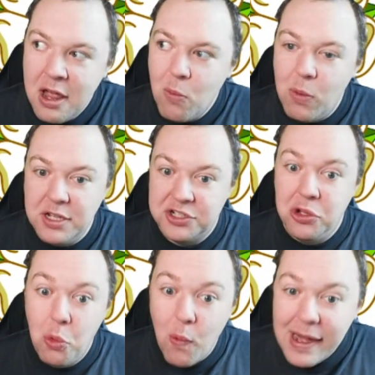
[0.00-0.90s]
We are
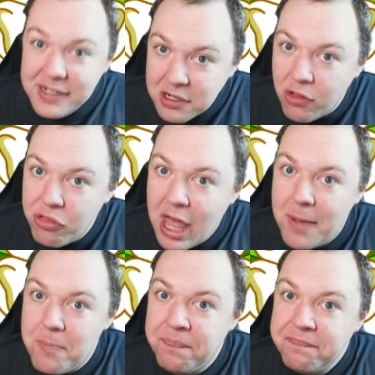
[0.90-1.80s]
still waiting on that.